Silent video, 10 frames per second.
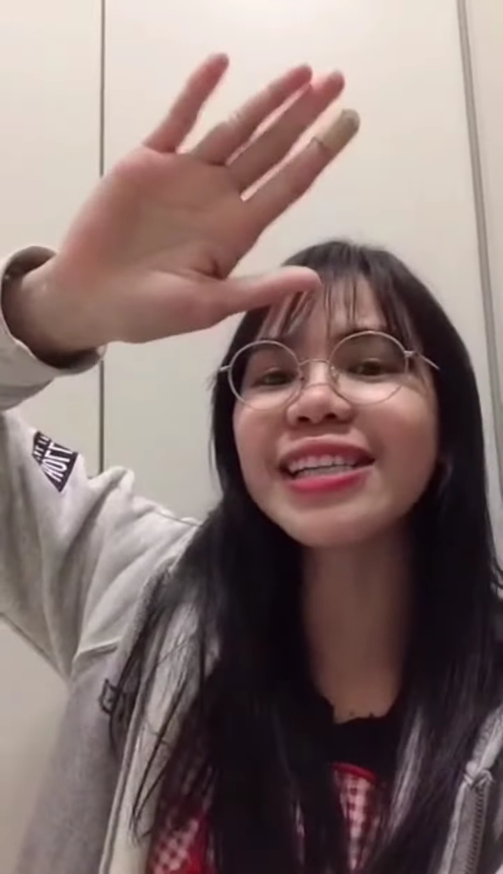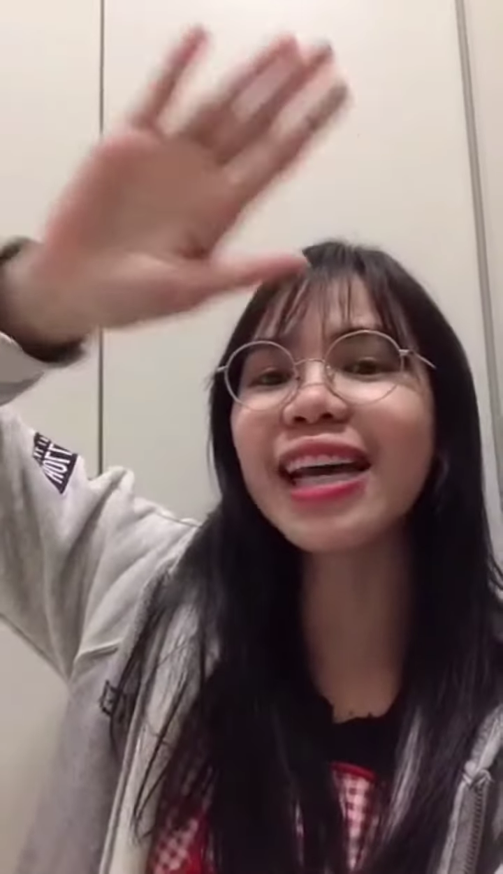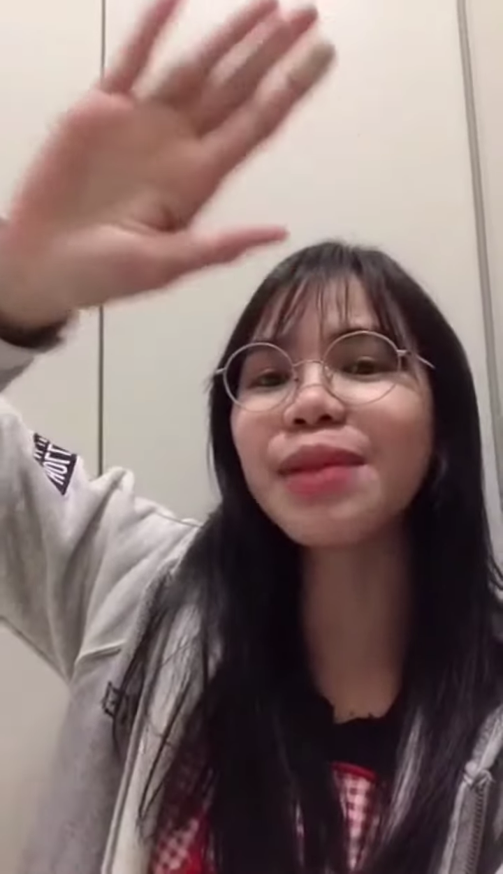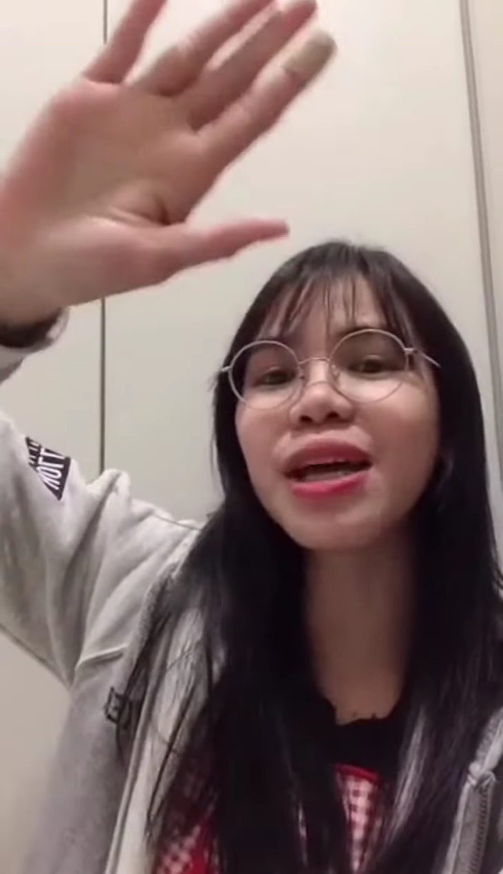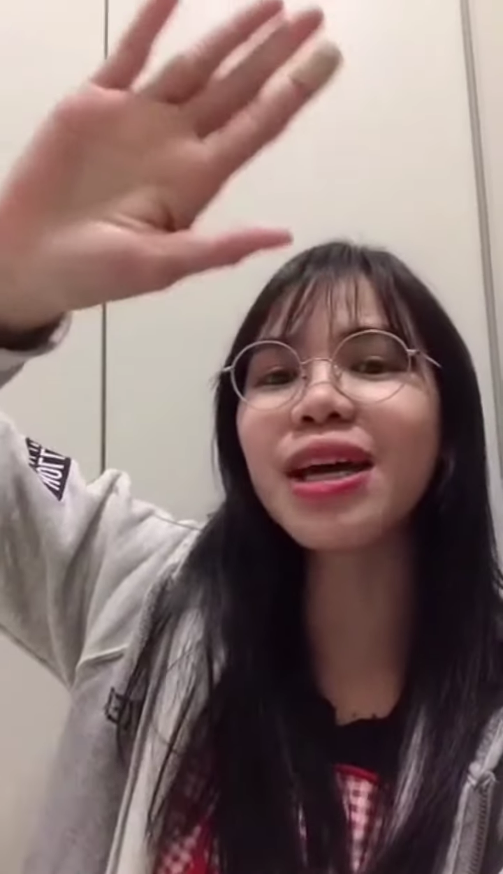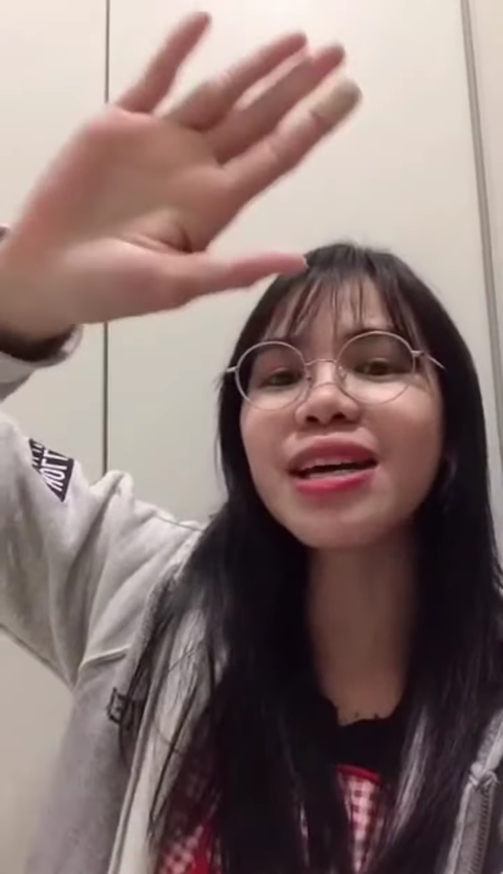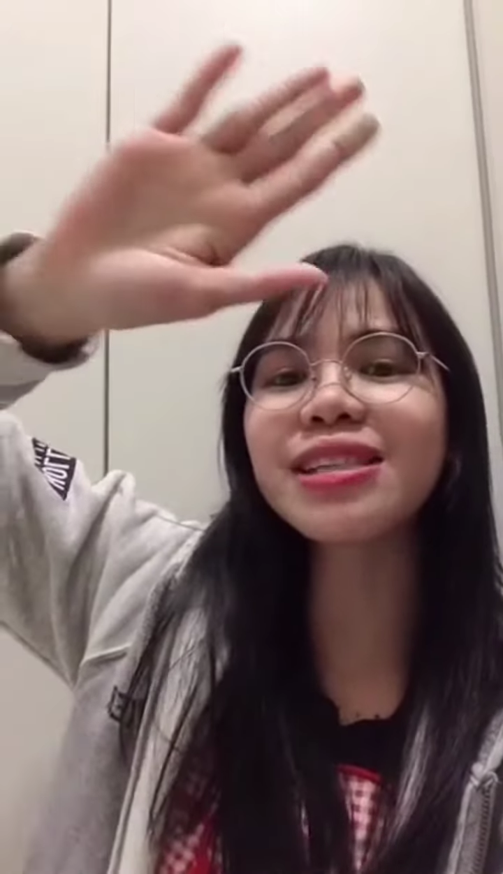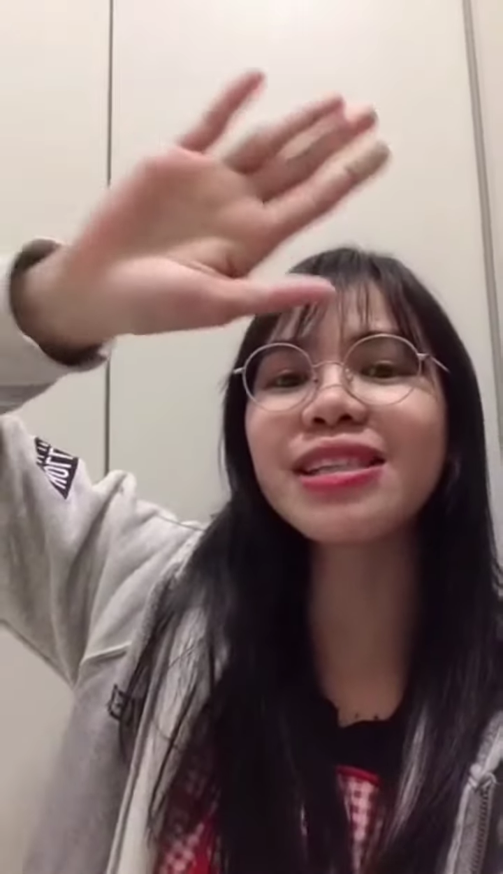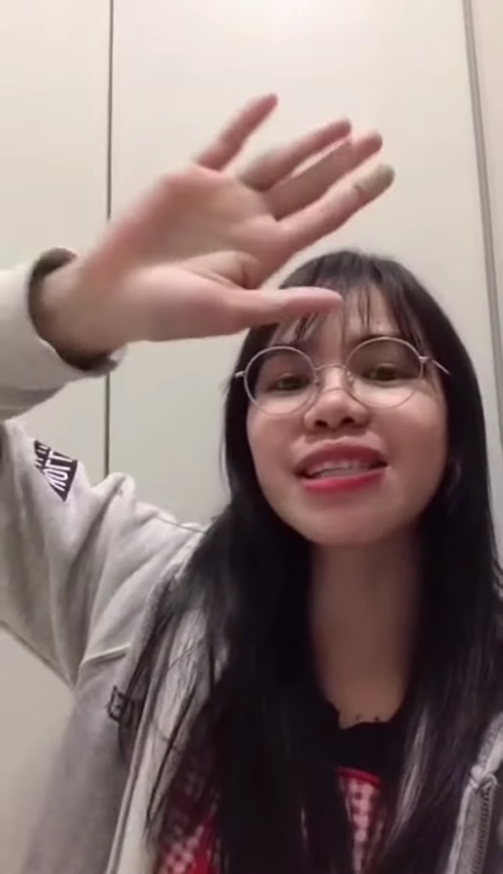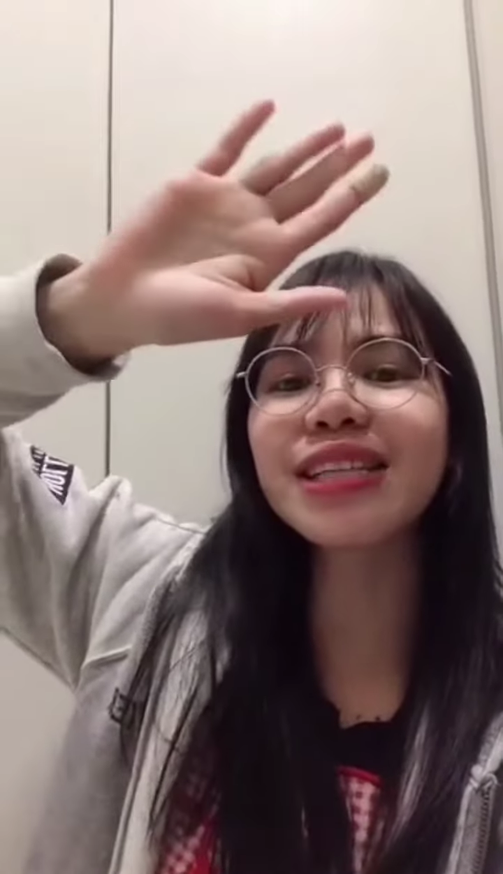God
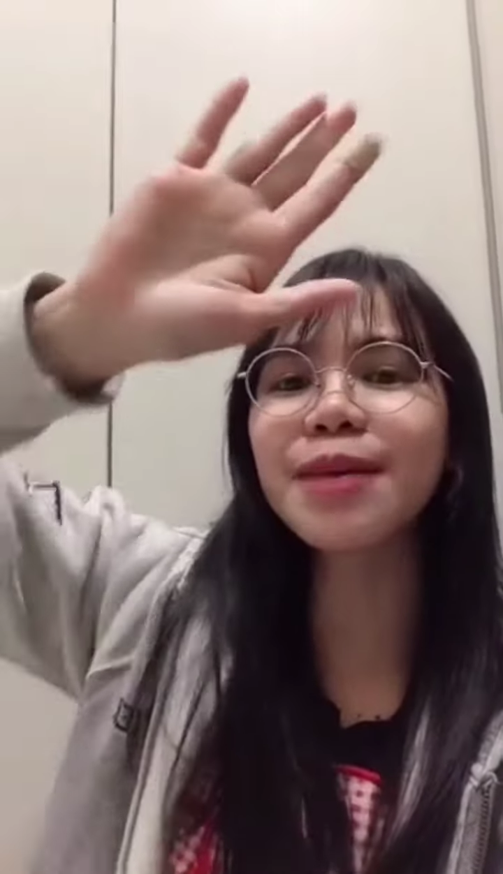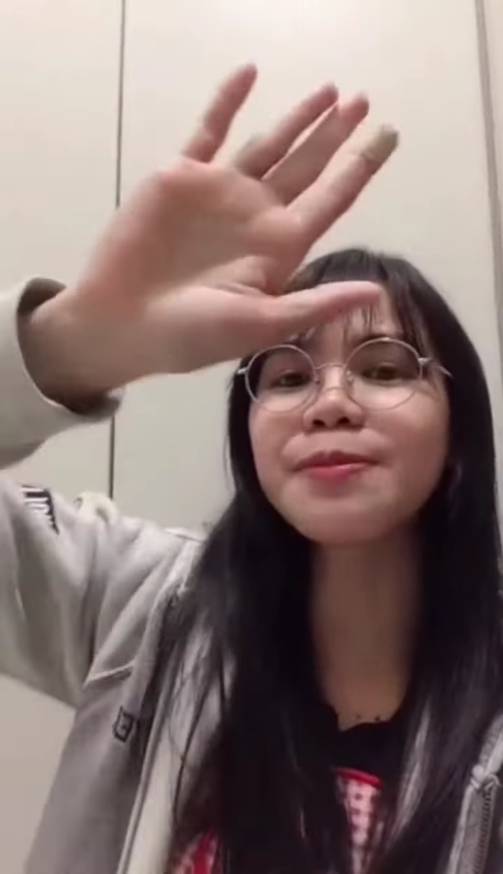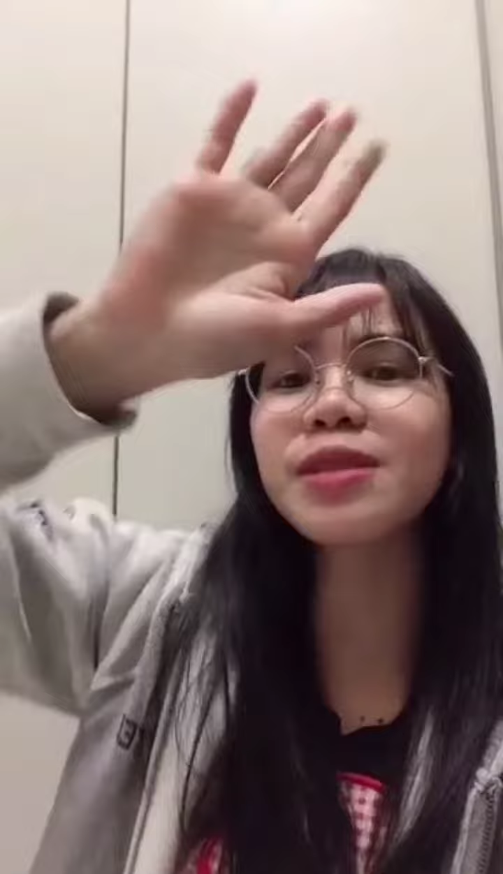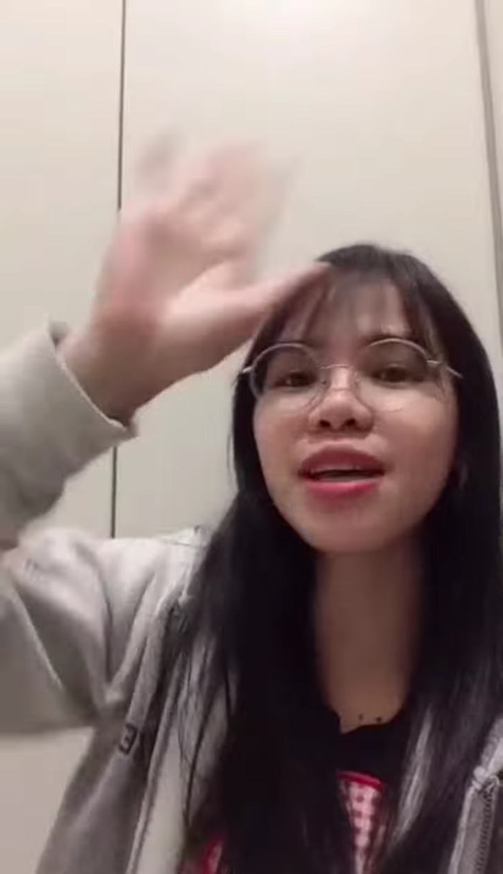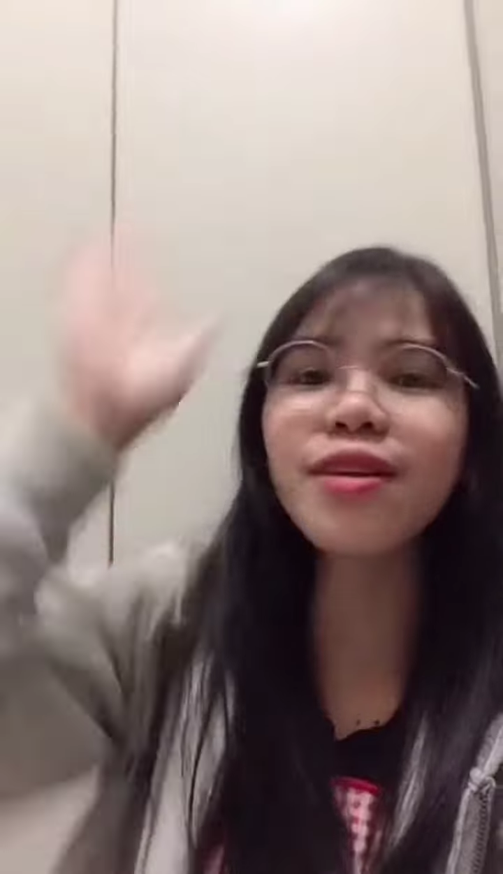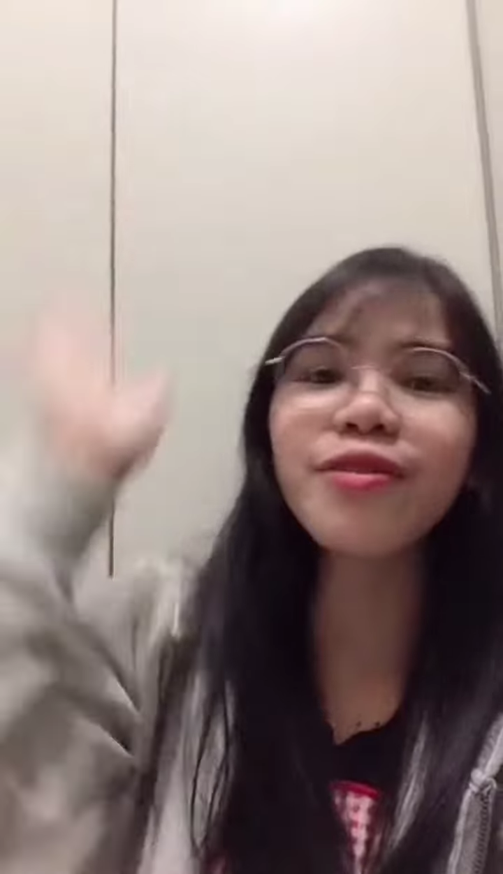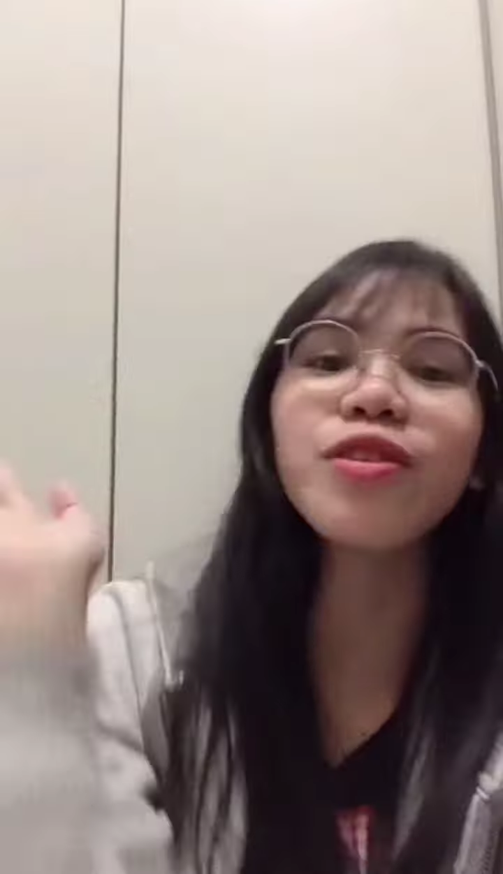bless, keep safe,